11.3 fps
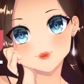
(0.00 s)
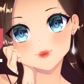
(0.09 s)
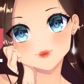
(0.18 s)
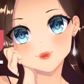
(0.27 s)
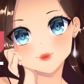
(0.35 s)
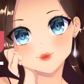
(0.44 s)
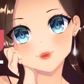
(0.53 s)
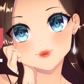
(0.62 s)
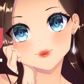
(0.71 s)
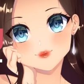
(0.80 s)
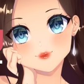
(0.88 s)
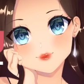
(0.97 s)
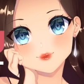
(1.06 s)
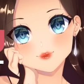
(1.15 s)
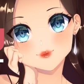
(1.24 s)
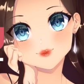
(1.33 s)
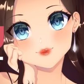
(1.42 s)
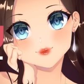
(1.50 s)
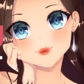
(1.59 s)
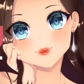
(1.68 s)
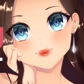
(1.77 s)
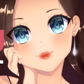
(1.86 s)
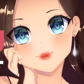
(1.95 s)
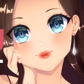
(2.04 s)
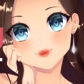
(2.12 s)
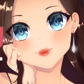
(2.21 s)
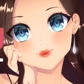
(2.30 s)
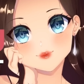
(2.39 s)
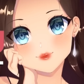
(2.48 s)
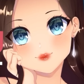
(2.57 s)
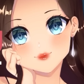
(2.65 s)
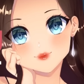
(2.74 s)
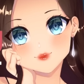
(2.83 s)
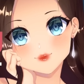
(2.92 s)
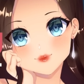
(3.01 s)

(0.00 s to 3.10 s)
She wanted to cuddle?